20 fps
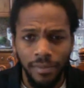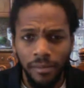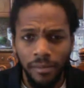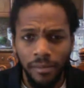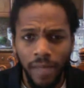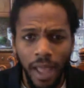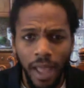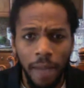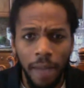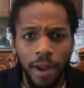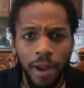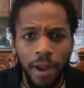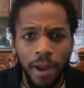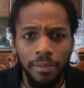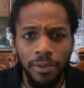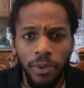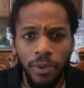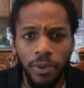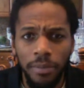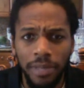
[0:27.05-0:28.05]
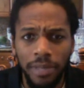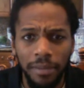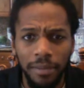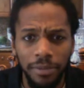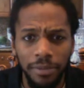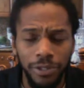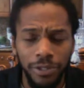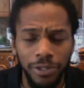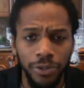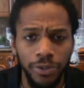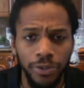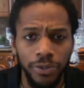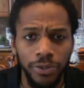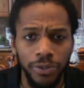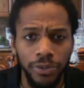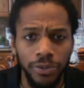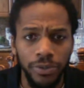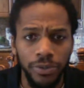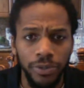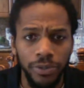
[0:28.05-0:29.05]
I probably won't be able
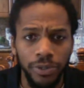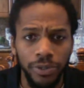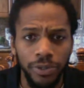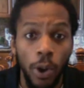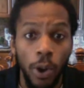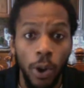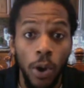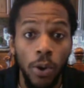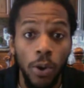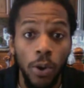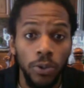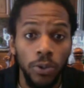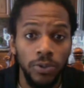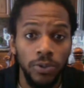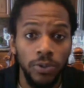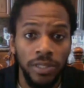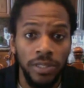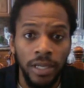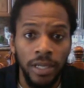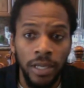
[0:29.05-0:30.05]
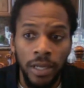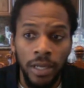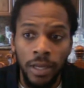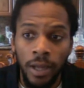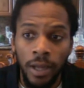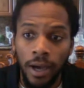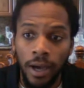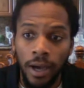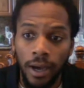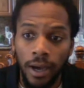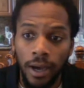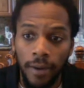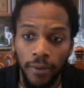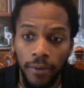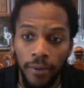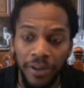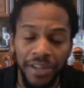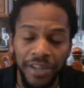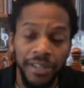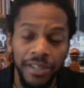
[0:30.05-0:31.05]
to hold
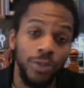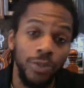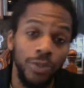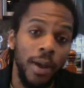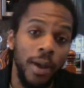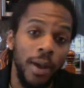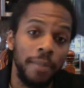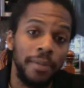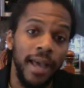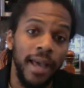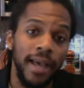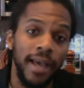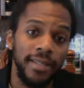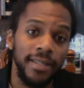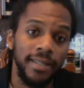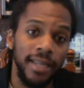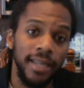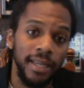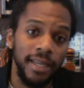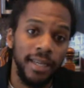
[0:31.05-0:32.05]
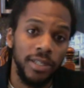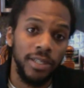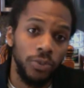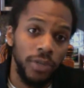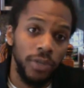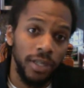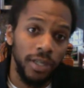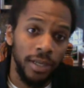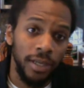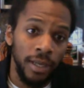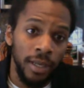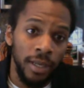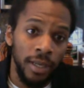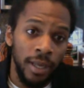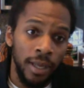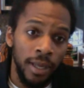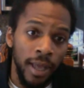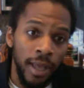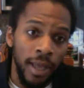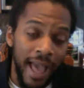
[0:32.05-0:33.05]
one of these webcasts next week
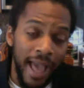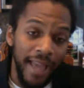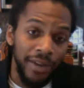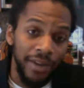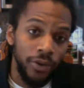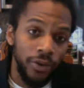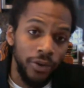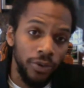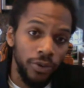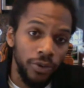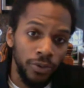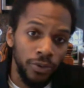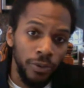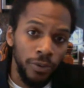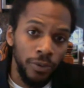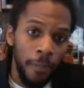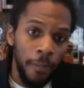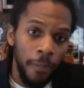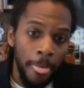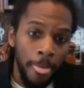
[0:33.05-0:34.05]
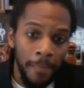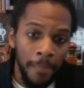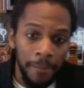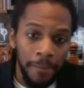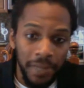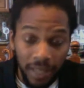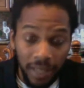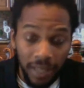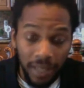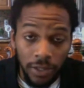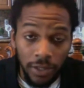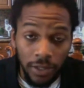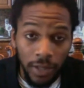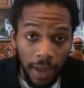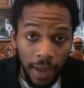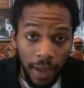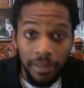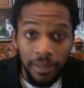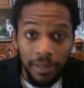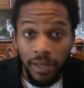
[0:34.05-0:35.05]
at noon because
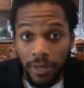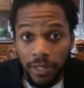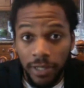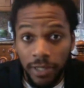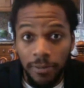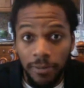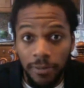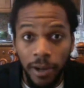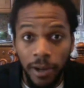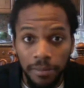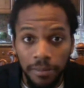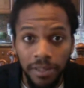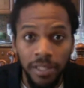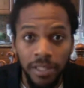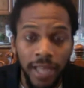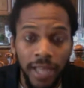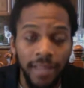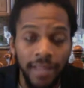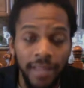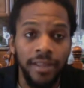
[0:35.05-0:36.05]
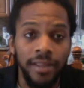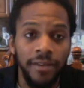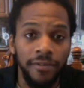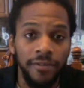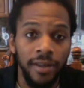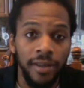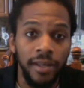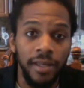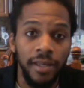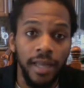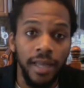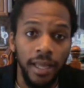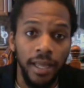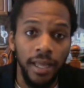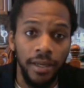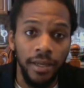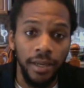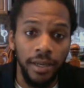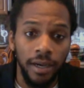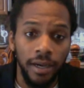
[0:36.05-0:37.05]
I'll be in West Palm Beach at the event.
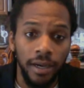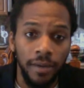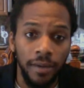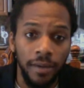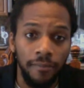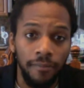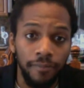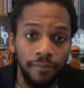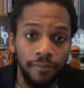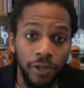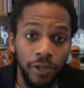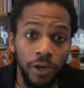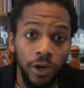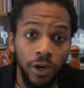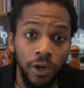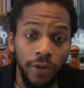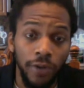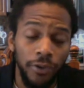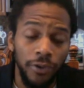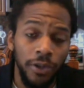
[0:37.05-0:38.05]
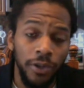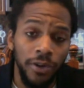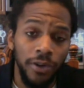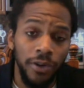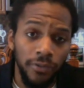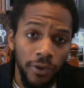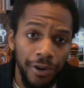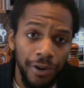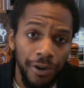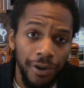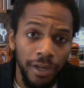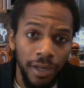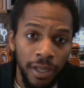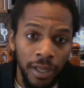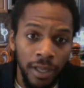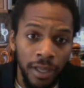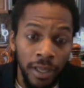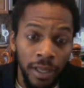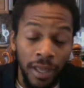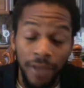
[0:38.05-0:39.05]
And, if you can afford it,
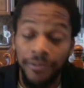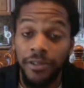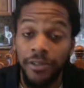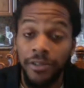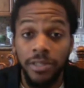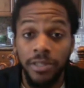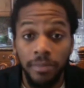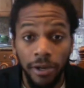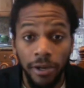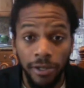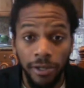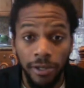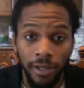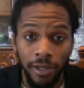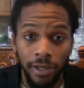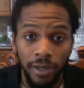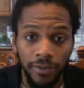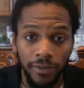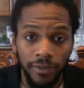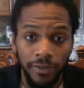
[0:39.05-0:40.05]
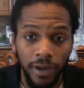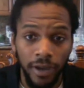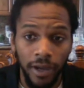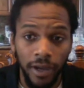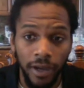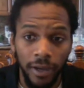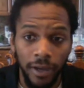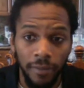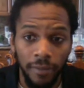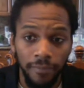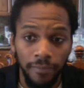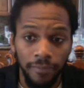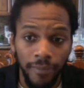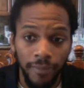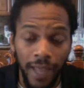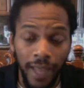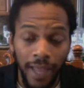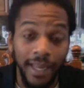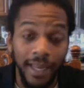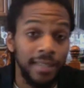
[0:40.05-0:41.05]
if you're smart enough,
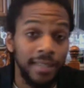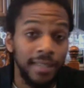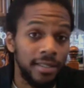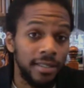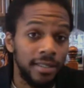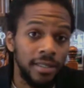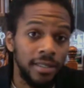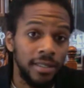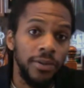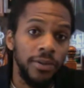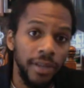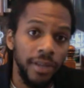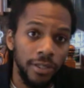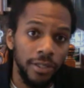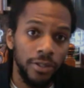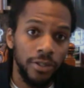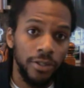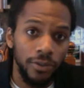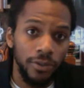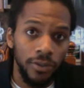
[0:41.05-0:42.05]
I'd like to see you there too.